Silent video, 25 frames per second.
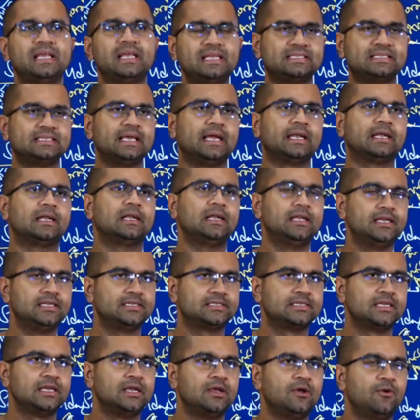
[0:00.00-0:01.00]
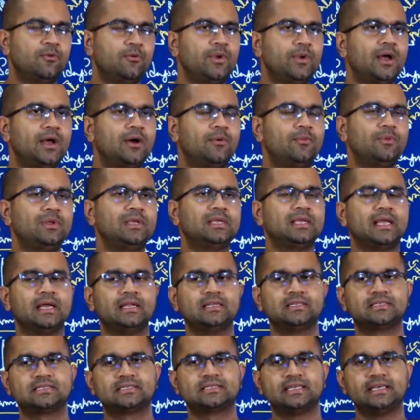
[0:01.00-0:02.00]
place at least where we
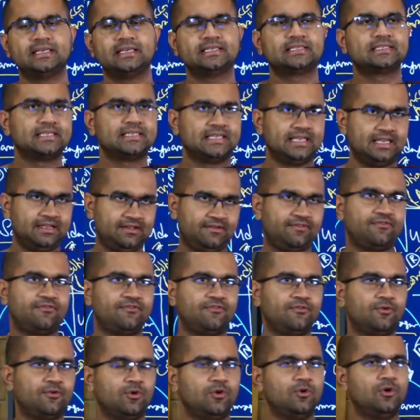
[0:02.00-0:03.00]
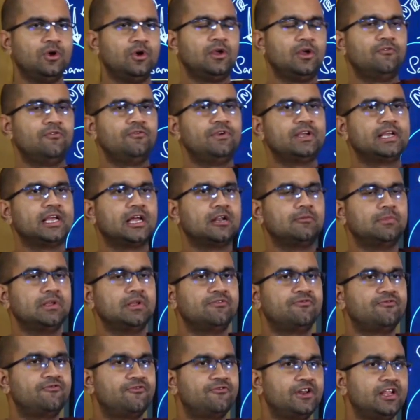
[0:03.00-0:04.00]
can stay safe, or we can
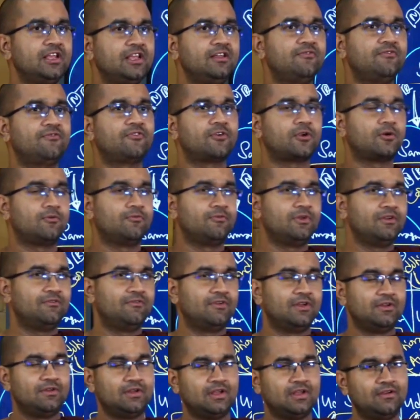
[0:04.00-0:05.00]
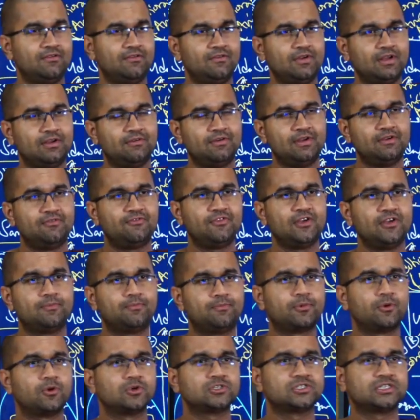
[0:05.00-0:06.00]
be free from, if we
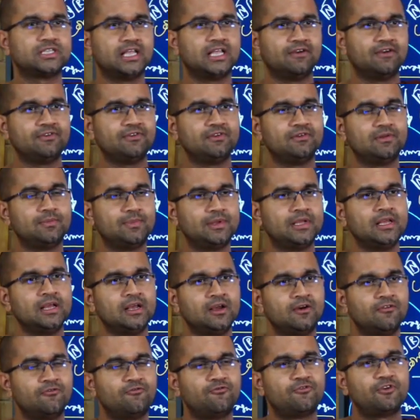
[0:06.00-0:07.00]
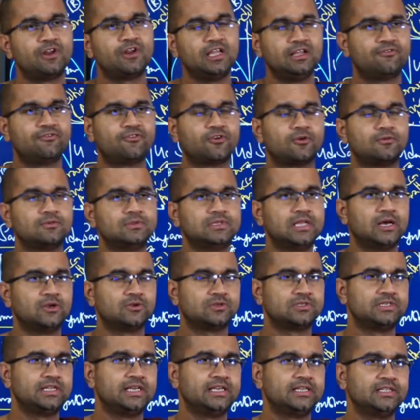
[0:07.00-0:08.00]
approach there, we will be free from
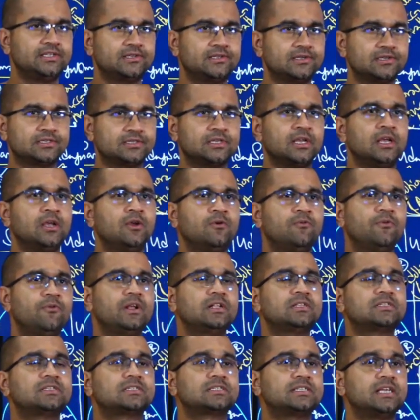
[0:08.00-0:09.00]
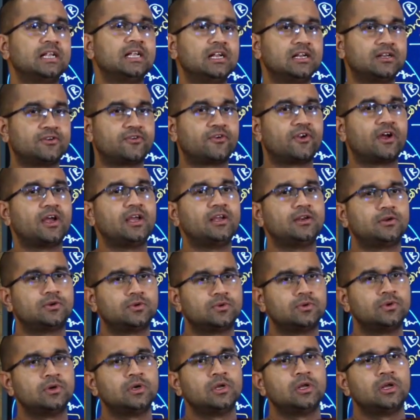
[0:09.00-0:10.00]
those dangers, we will still try
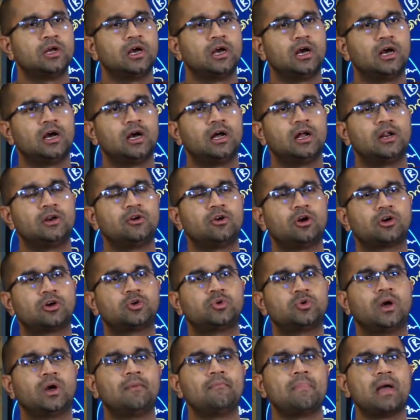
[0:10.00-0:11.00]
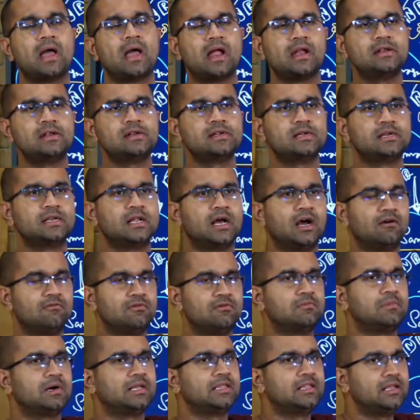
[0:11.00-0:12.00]
to not to abandon
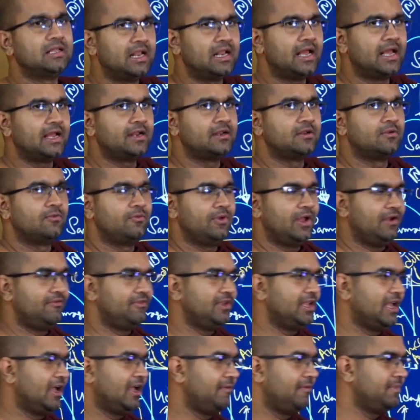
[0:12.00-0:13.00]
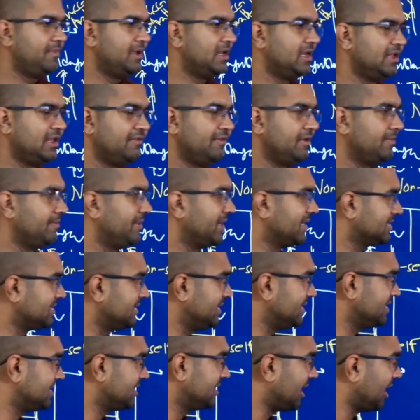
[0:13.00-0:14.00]
our motherland where we have been living. Because
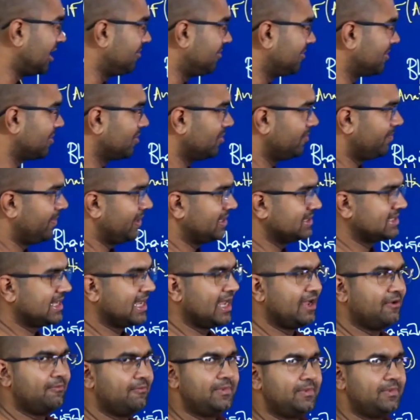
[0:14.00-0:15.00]
these nama rupas